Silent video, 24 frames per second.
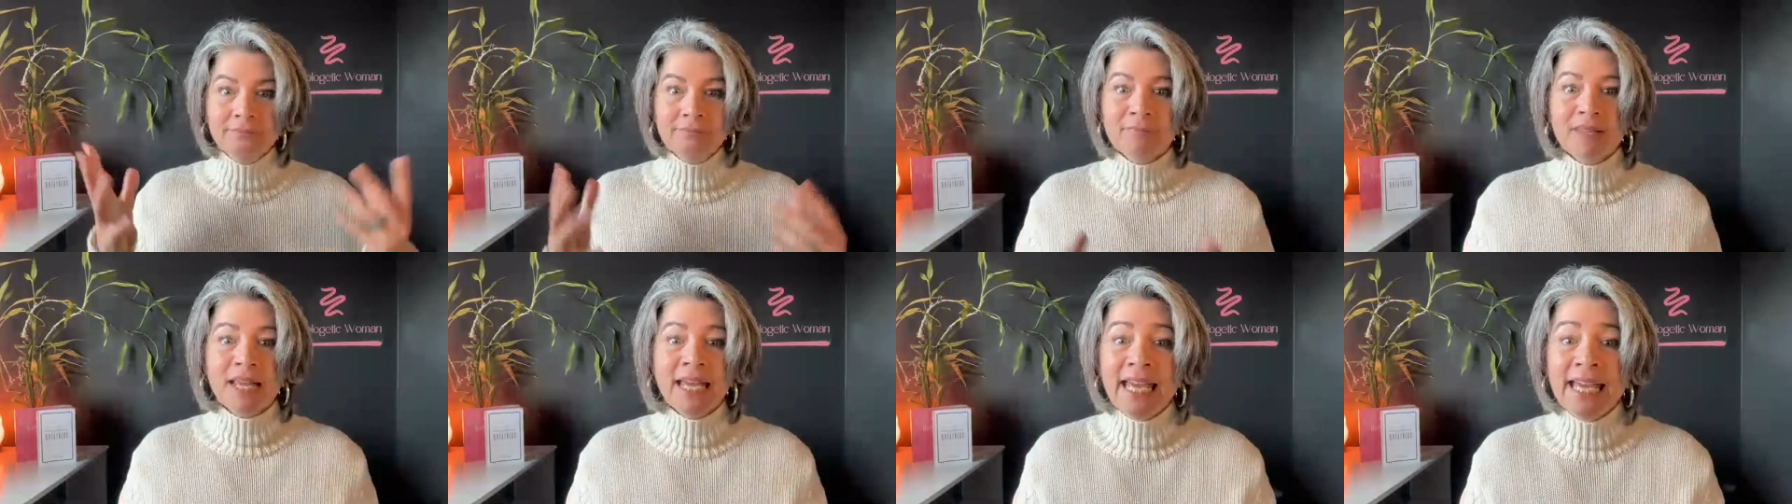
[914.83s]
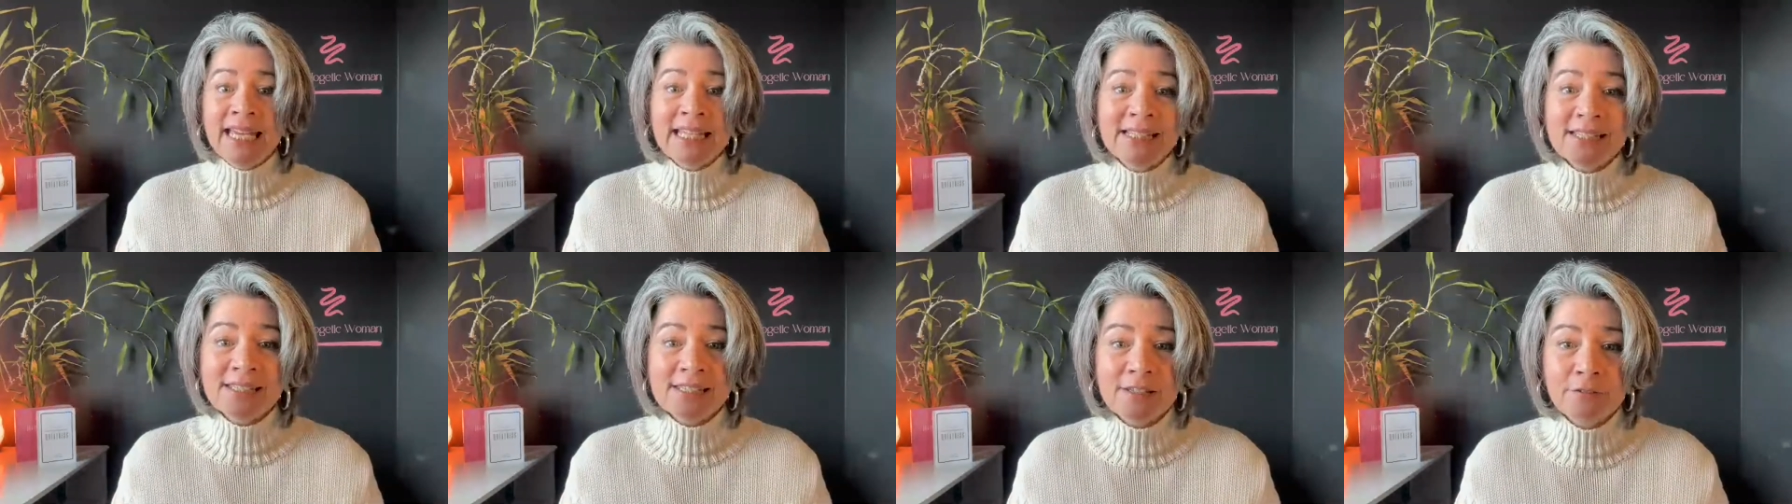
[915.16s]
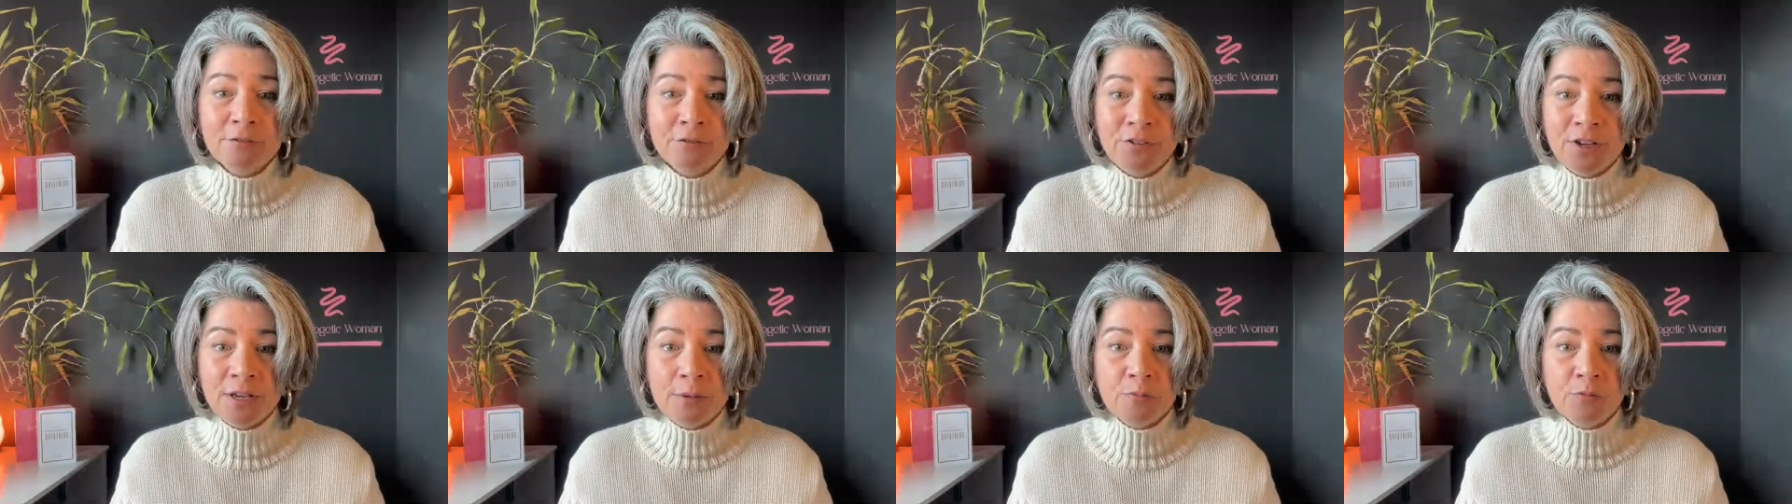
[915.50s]
Hence, the
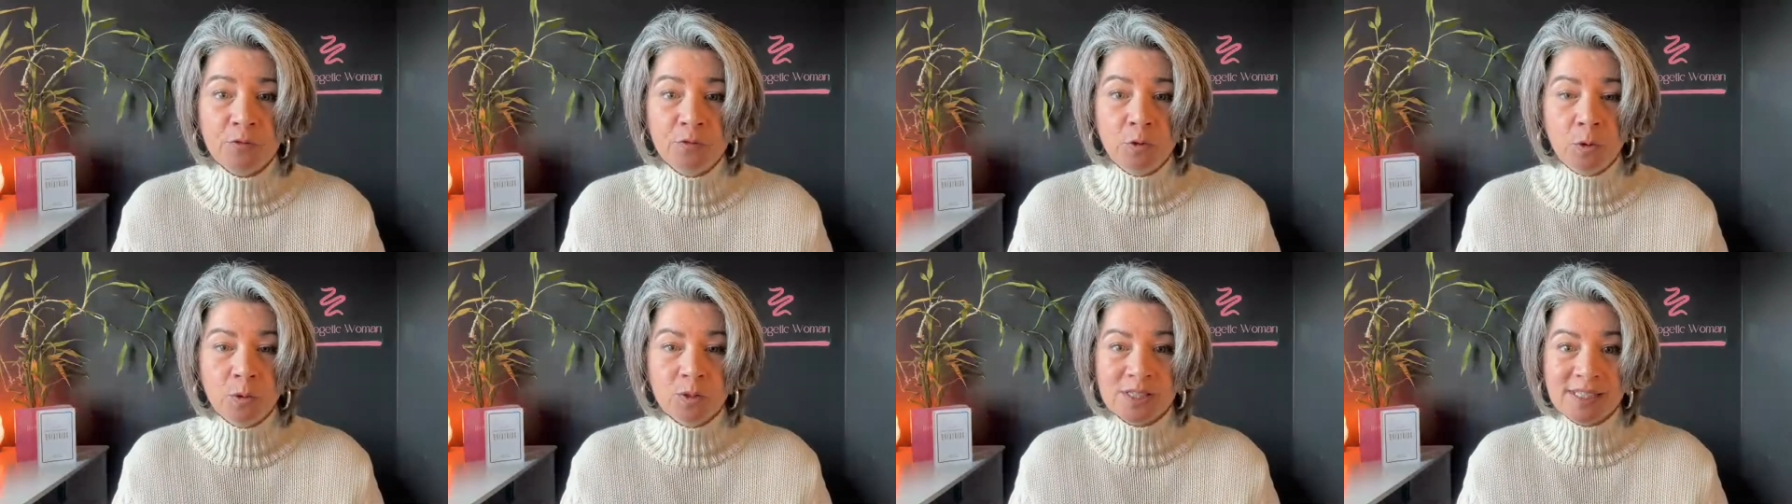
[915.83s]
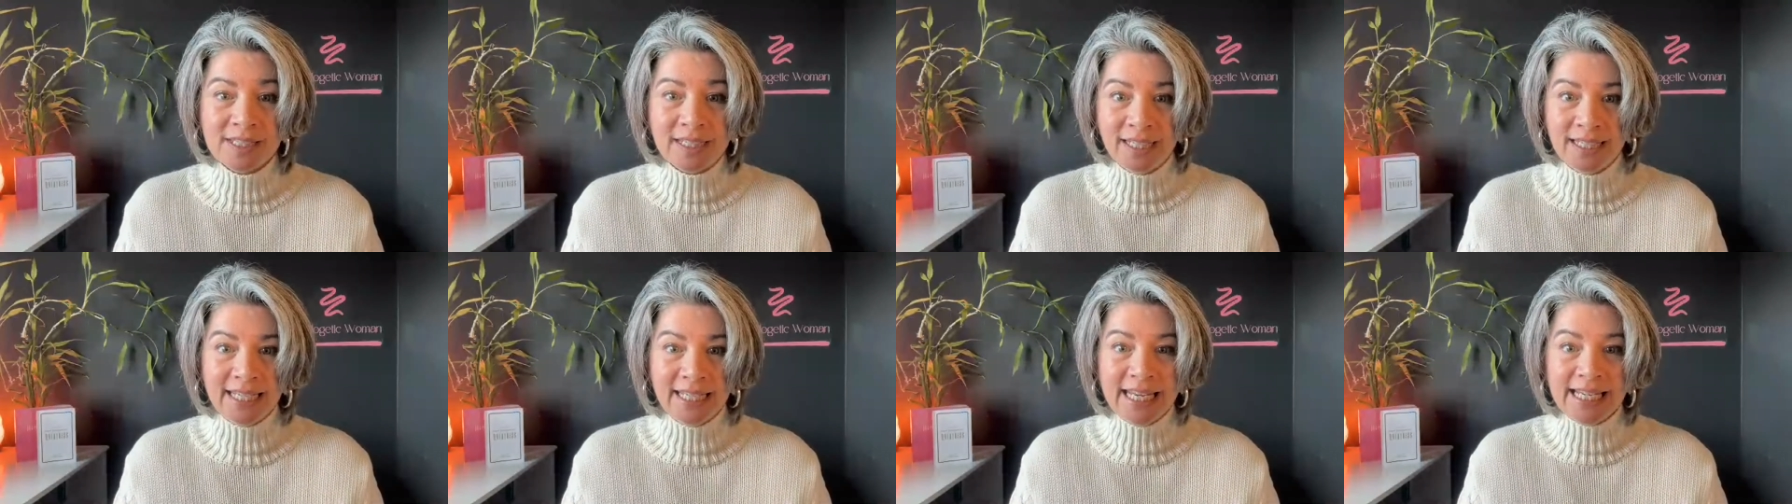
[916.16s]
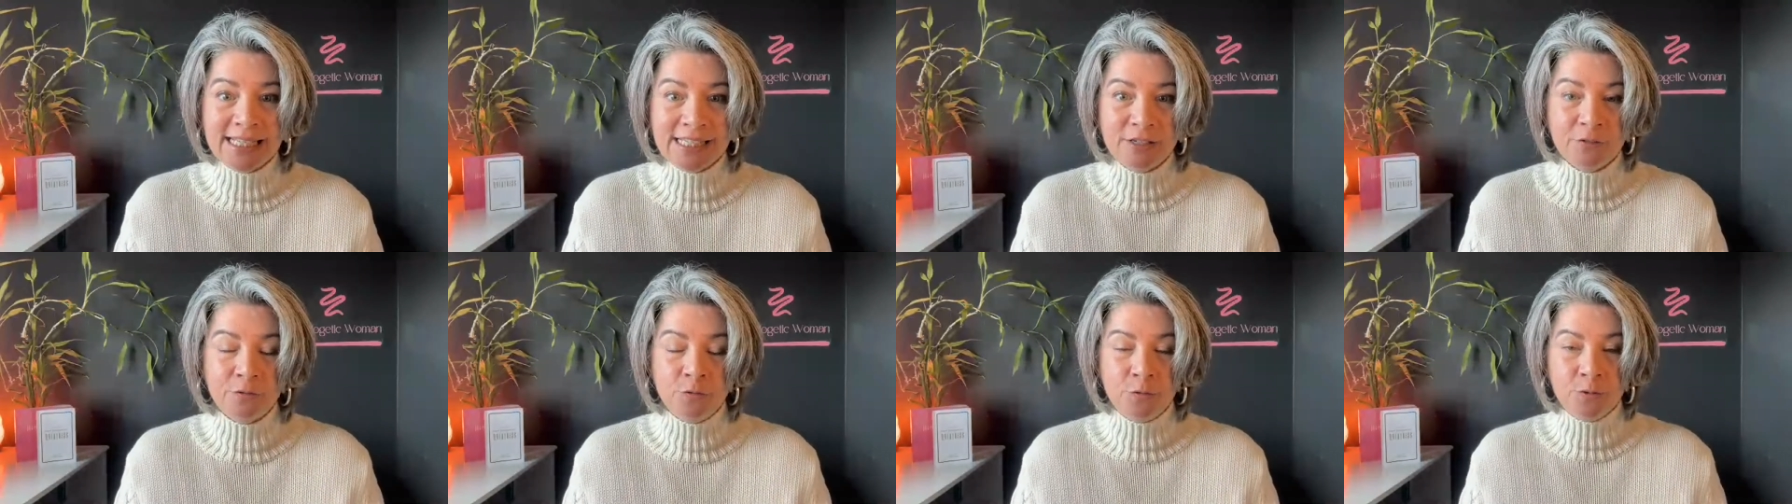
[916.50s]
FemForce
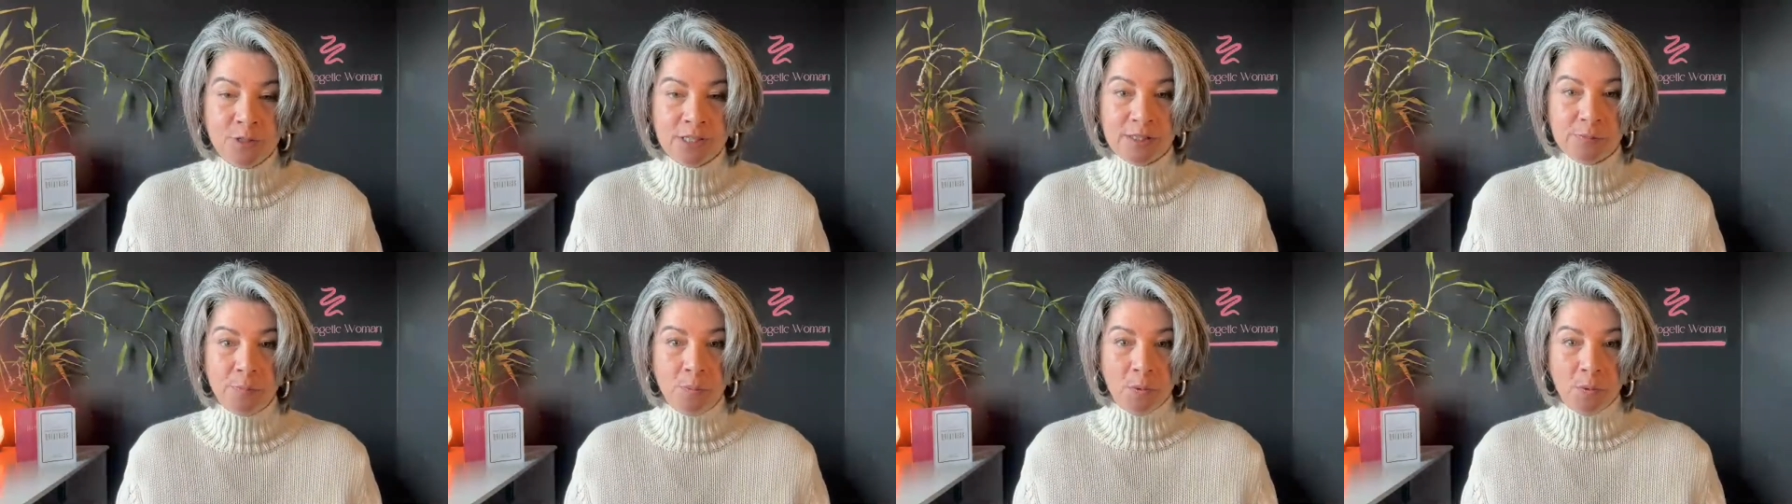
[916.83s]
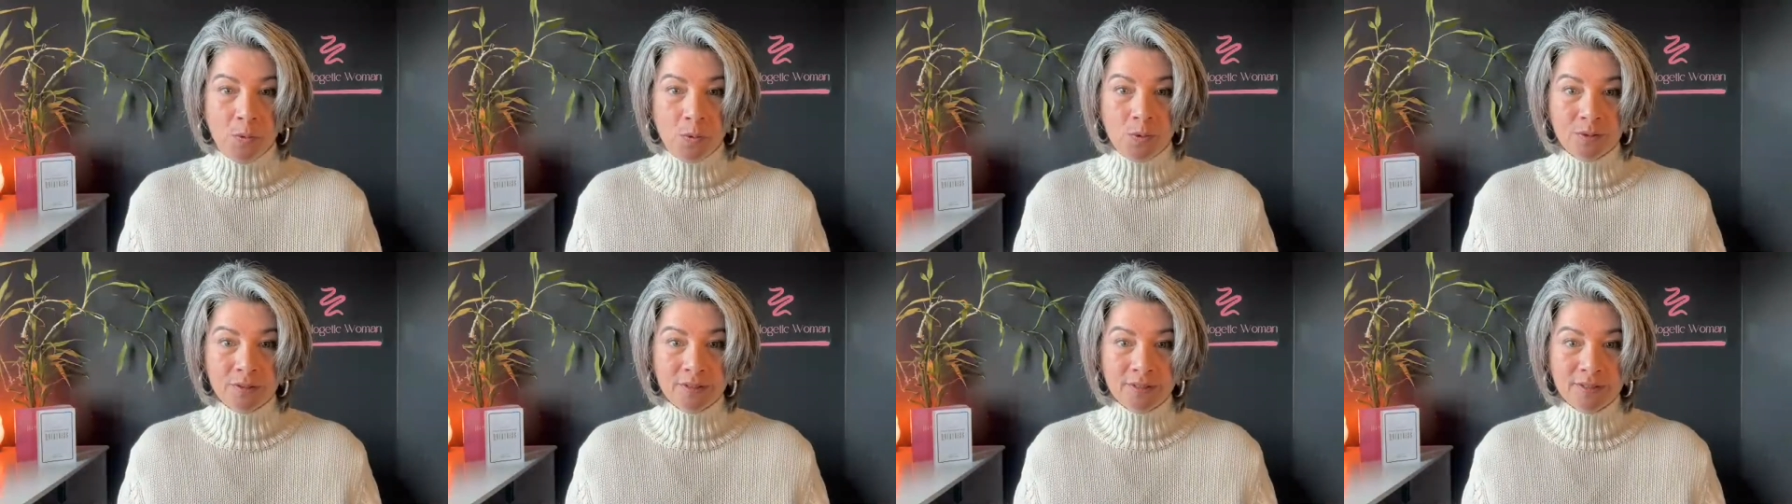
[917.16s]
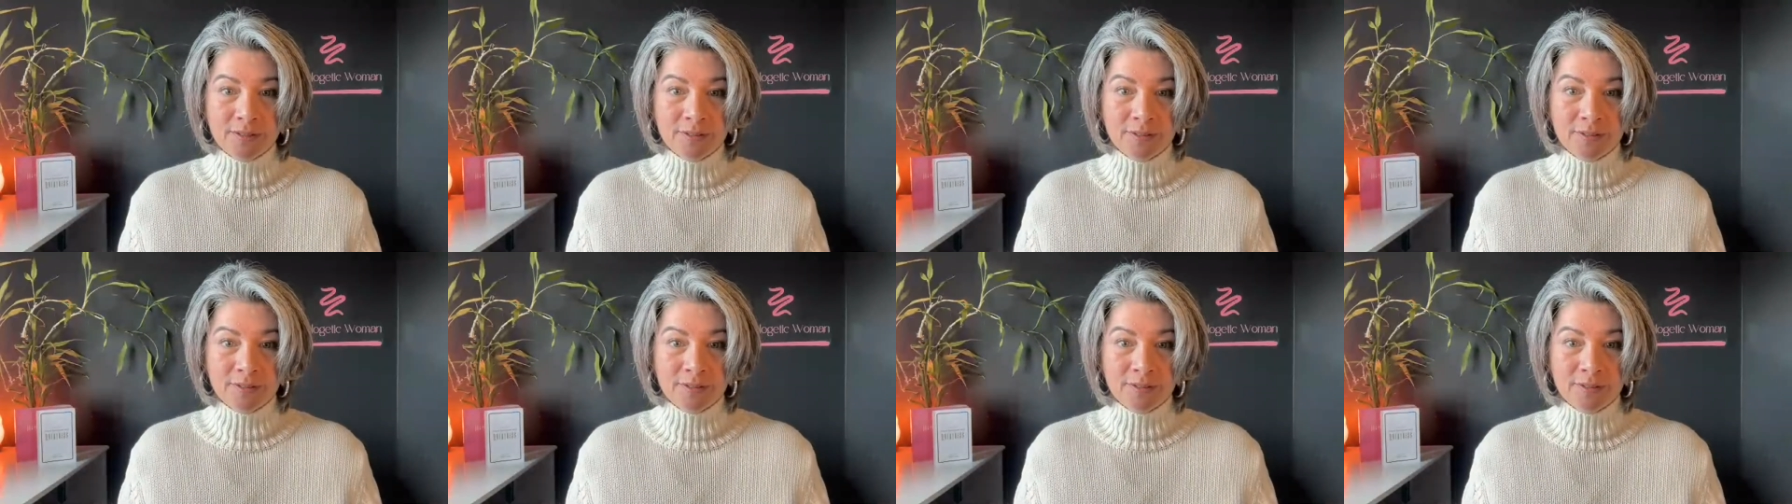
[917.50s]
Collective was born.